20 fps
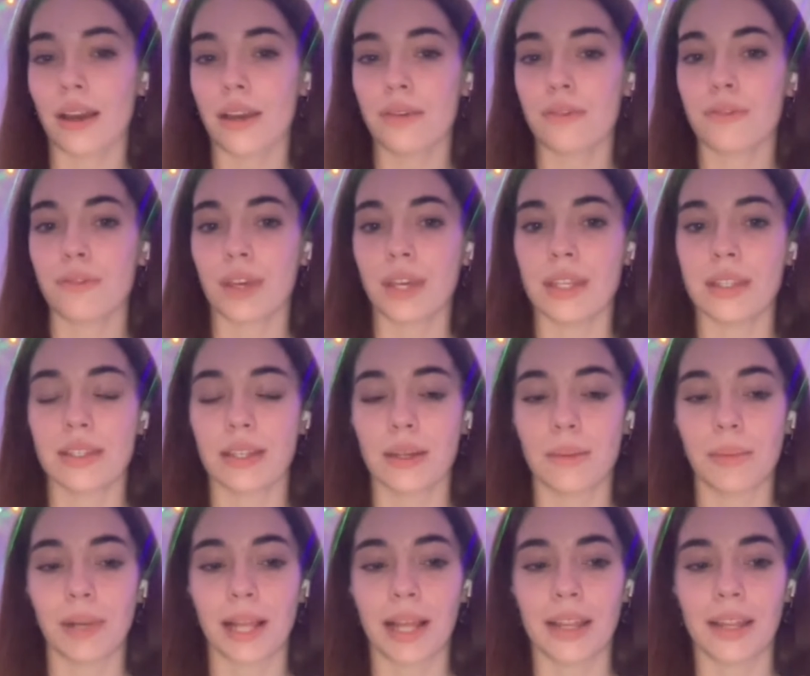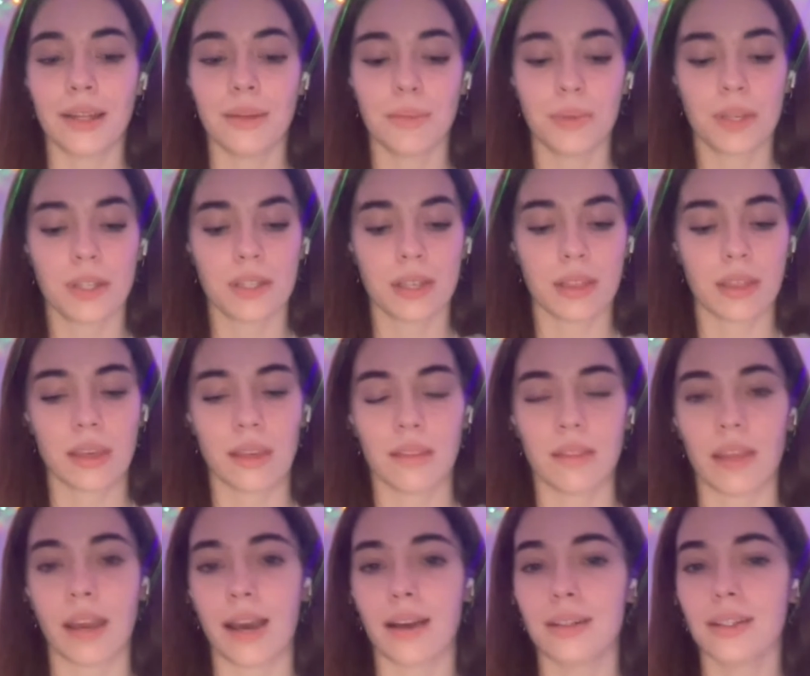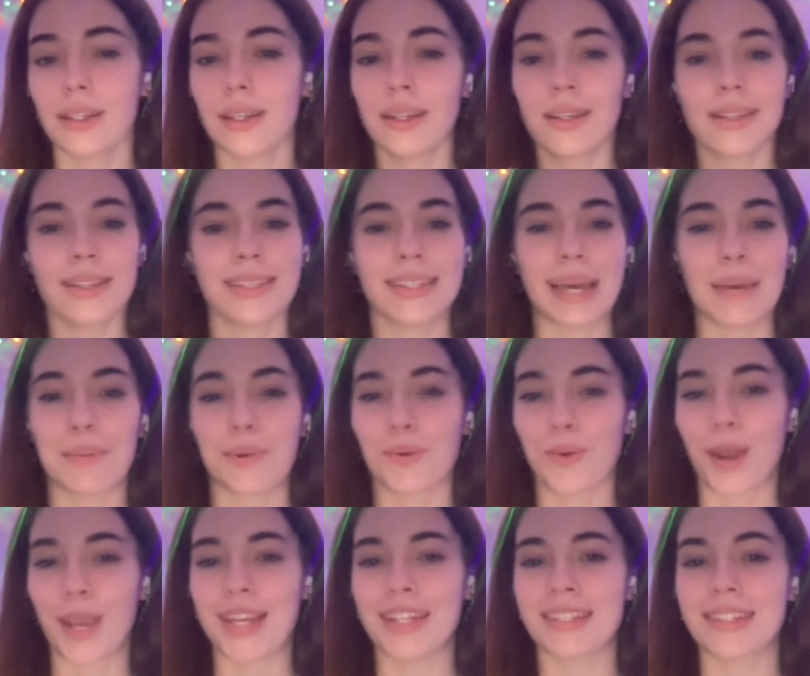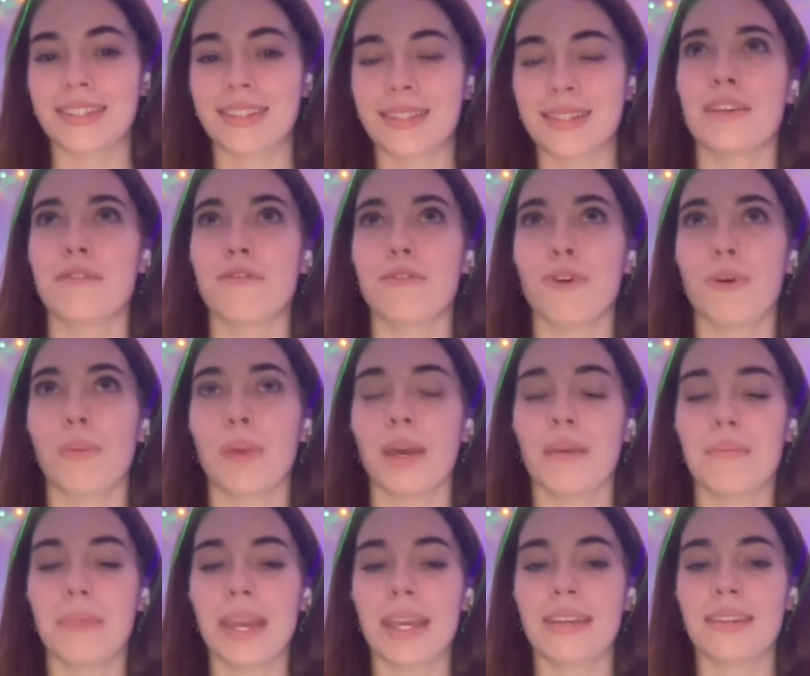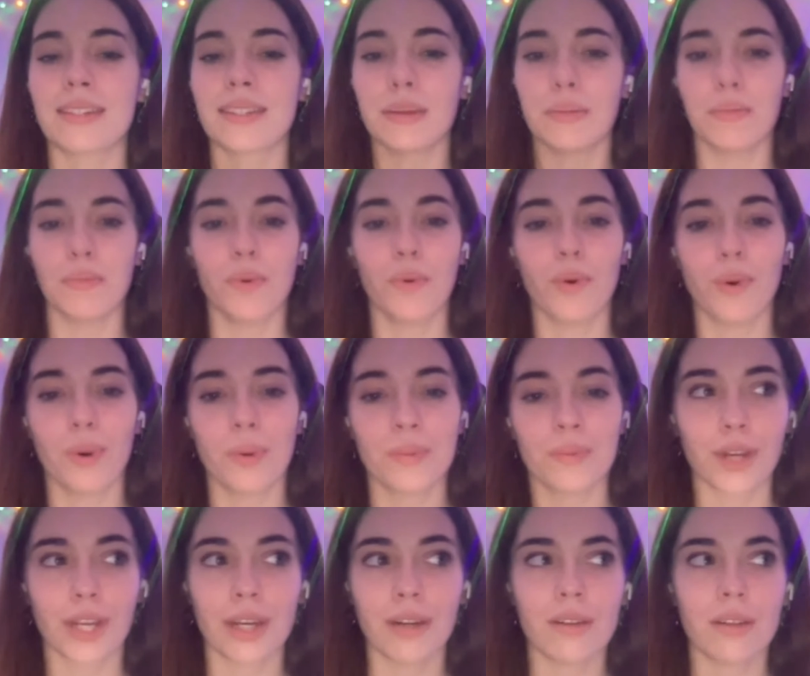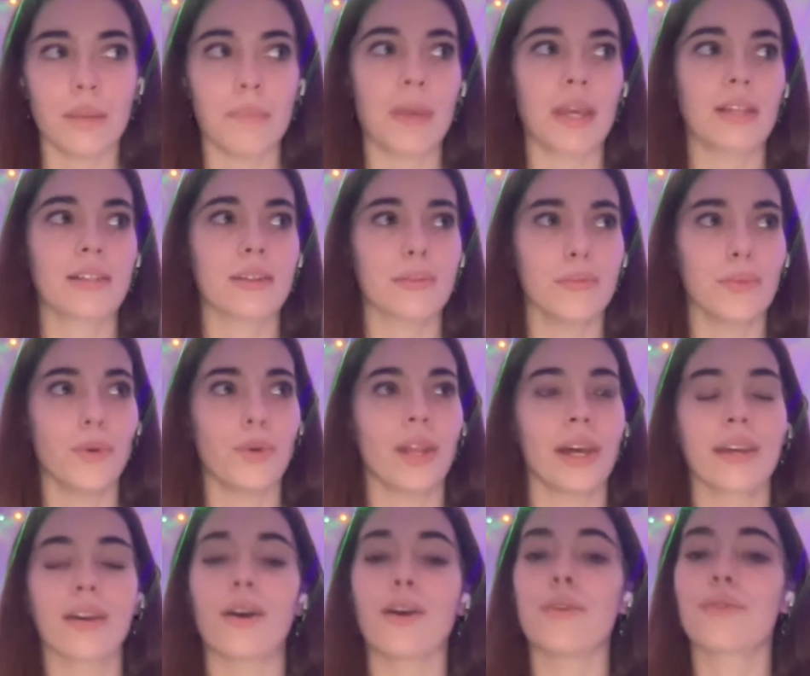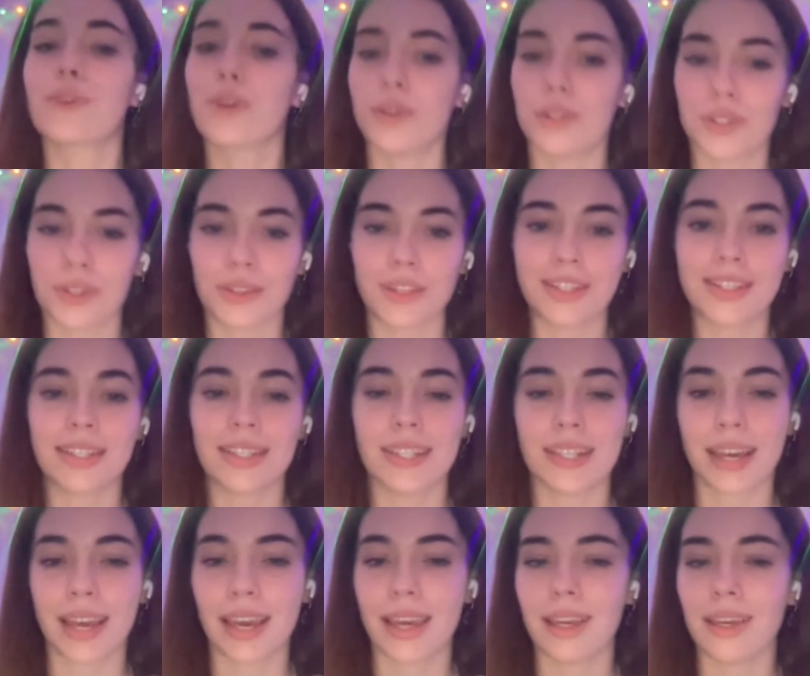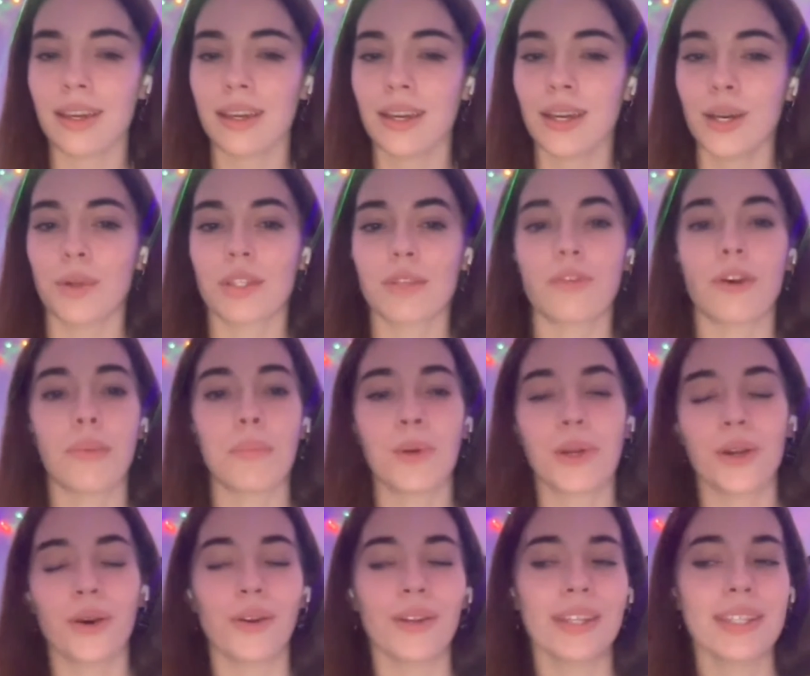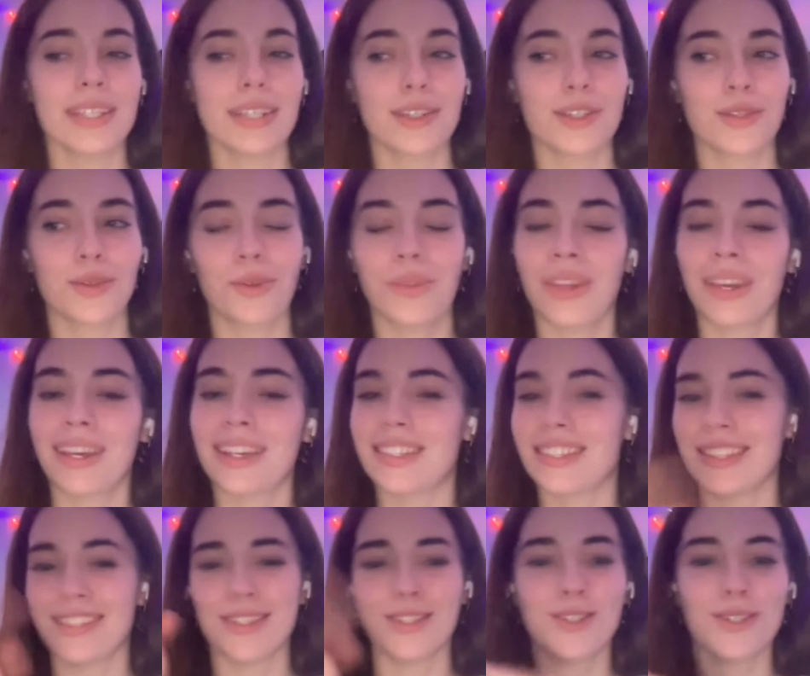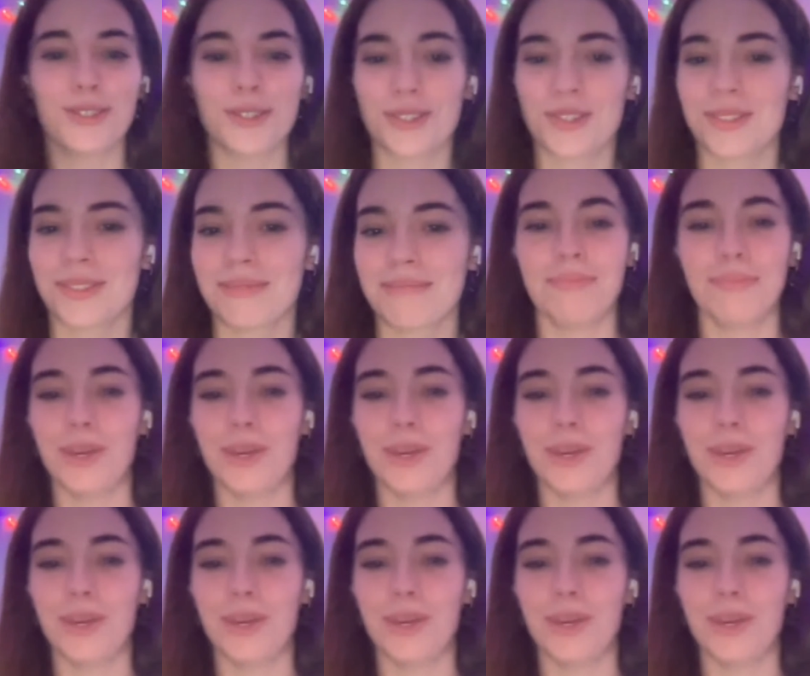life is in a planner because I think that separates it for me and makes it more real. It makes it more like, oh, you've got to do this today. Whereas if I put it on a digital thing, it's easy to just